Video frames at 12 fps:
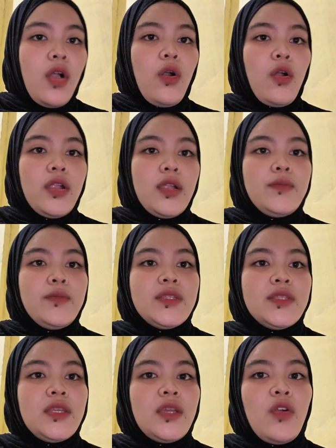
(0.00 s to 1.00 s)
or a
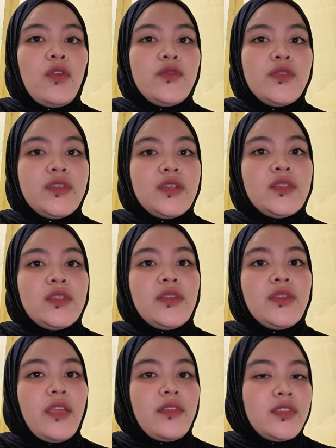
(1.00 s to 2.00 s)
missing official
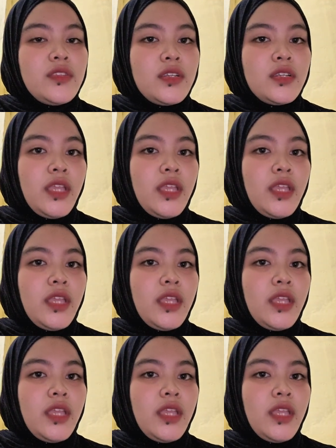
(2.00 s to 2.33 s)
signature